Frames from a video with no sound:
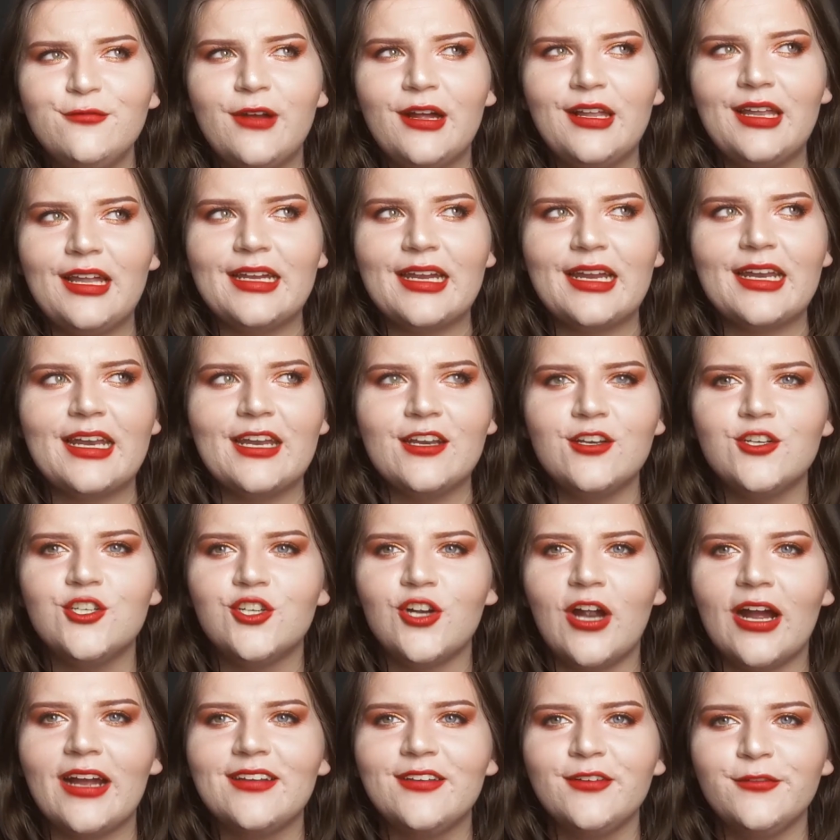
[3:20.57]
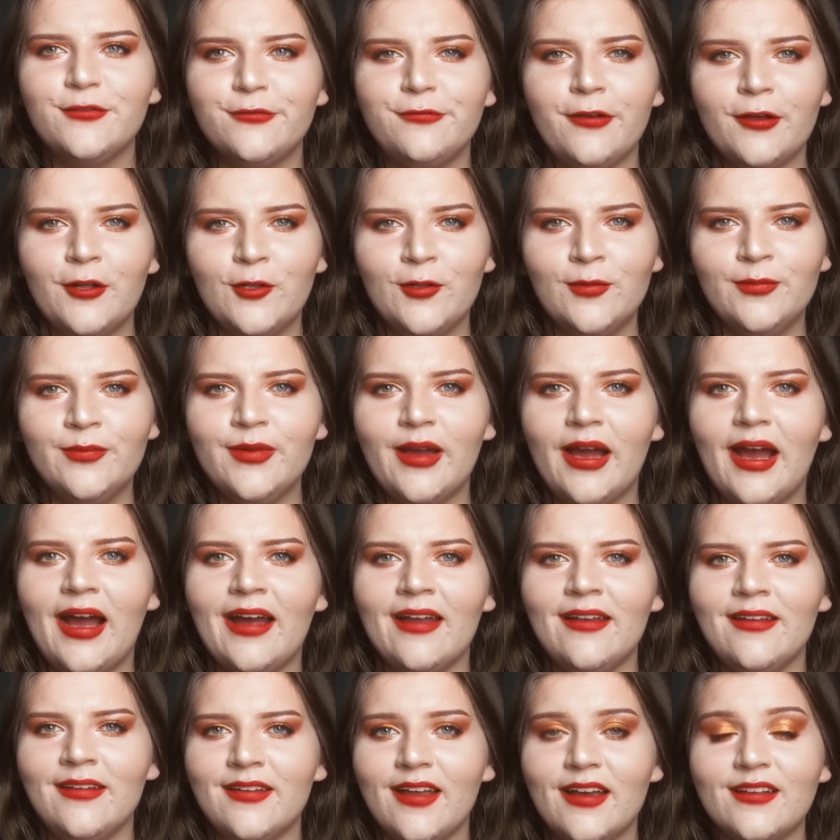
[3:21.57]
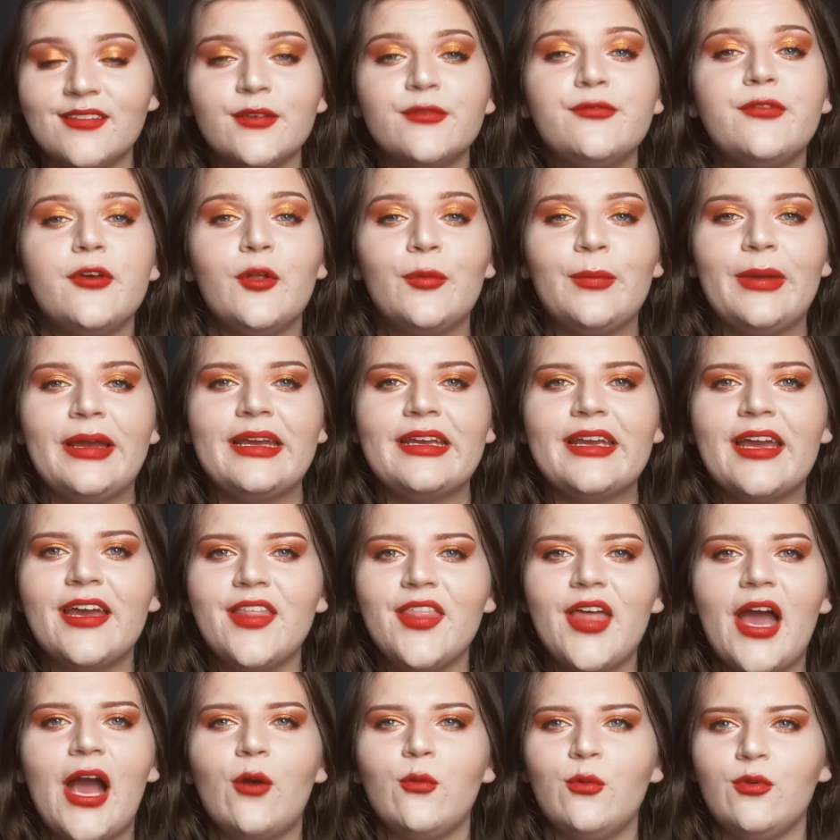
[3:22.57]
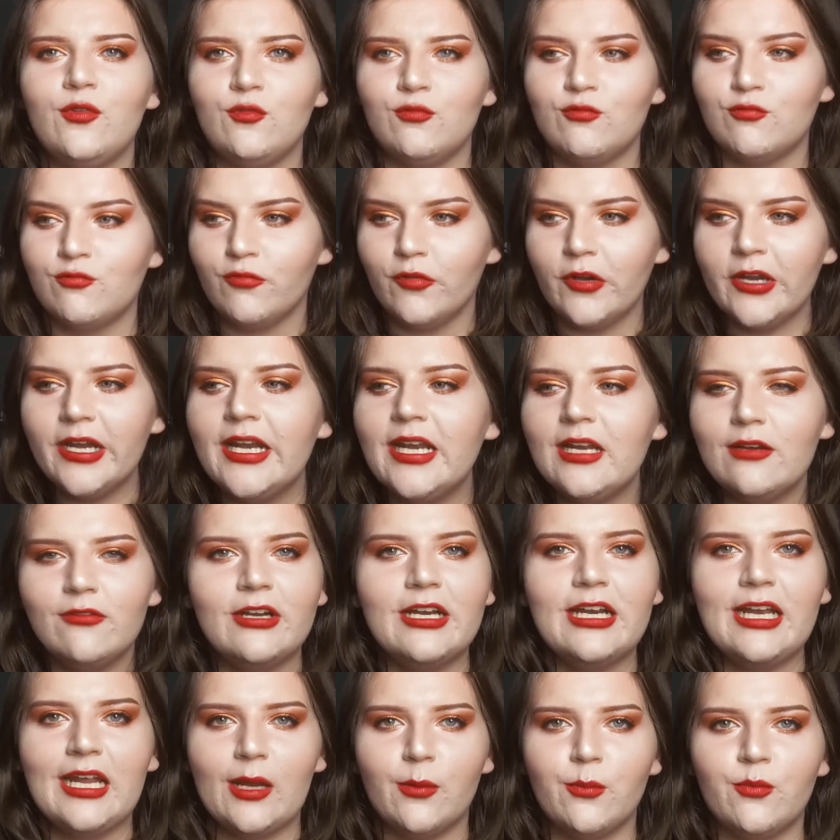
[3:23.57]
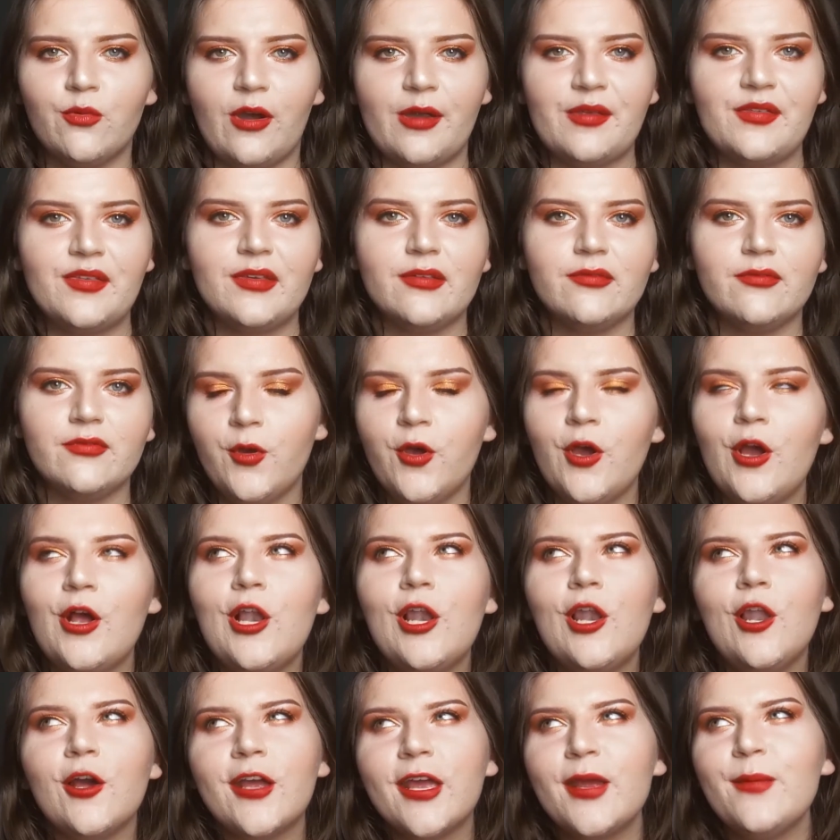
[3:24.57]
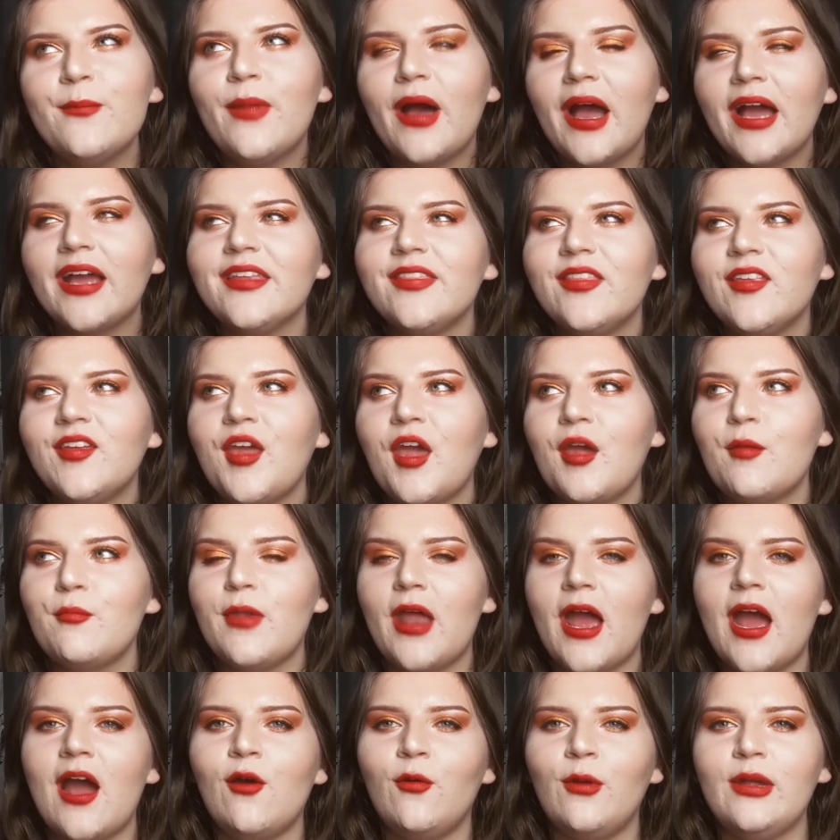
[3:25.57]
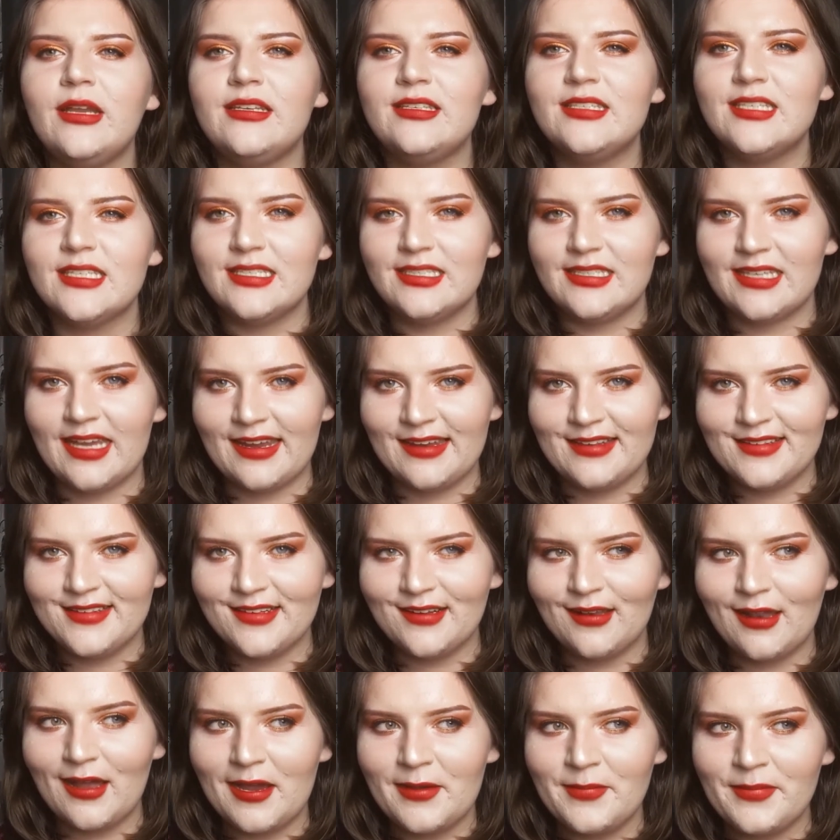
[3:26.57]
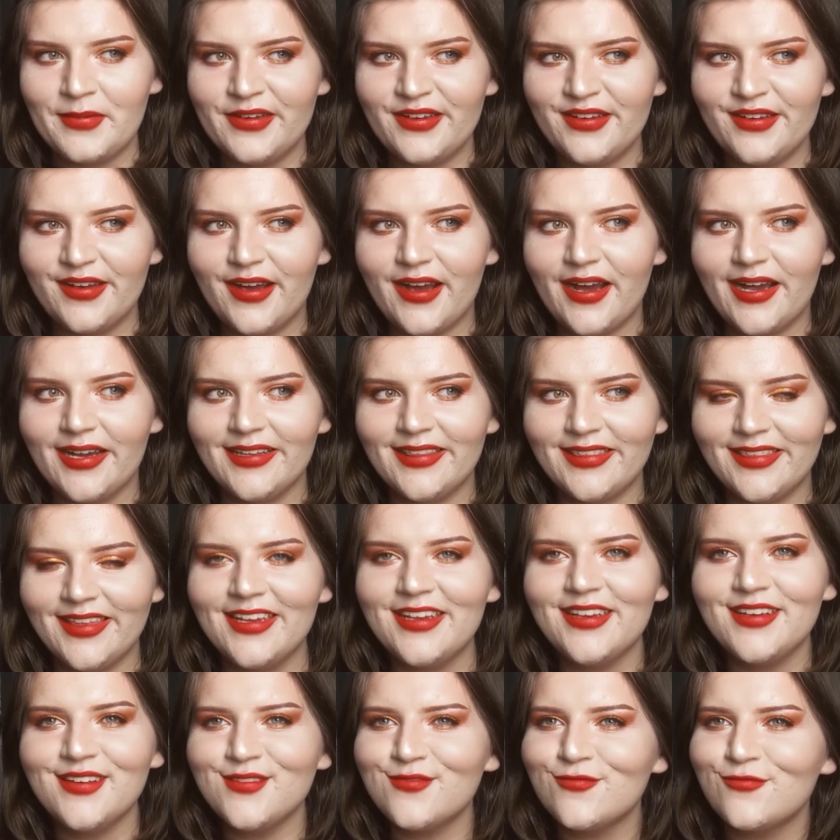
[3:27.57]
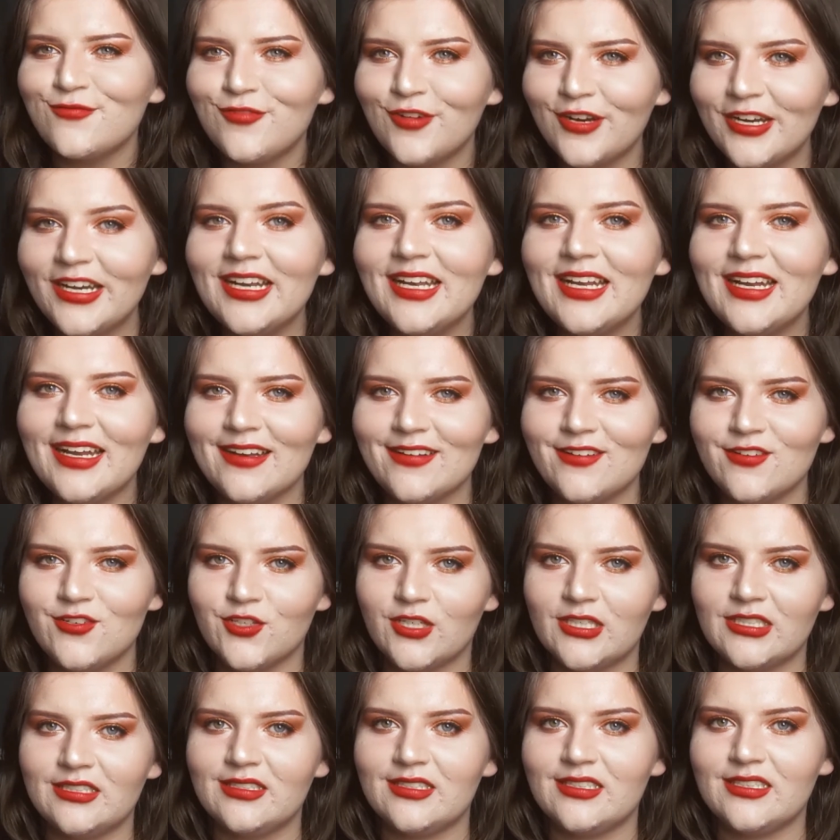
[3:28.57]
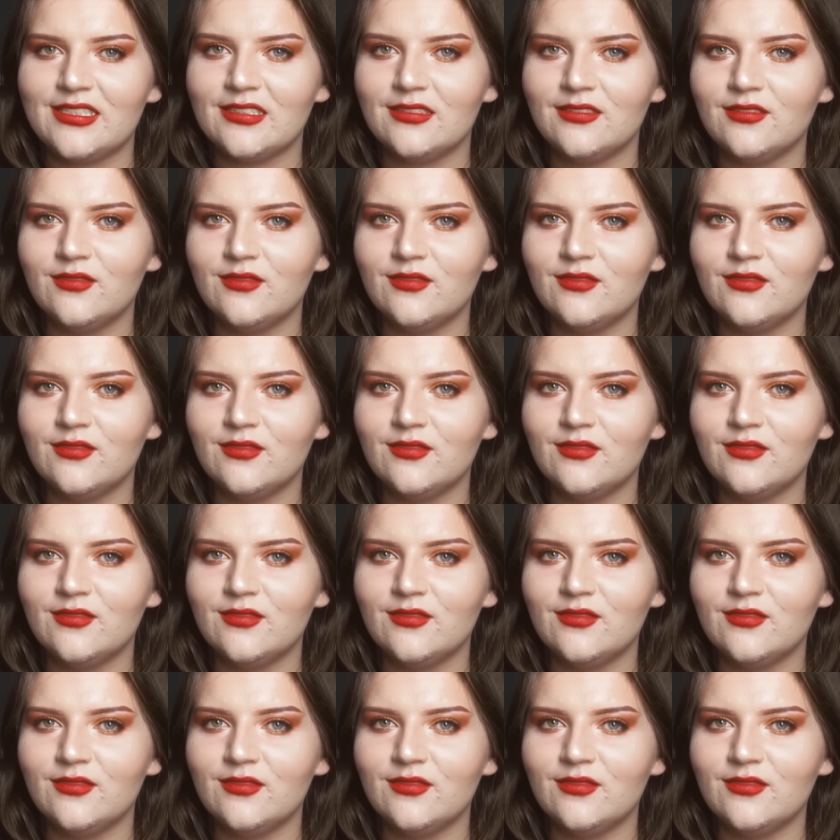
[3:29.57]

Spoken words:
felt like an interactive film, and as a filmmaker, that was really, really impressive. But looking back at the game now in today's climate, I think is really interesting.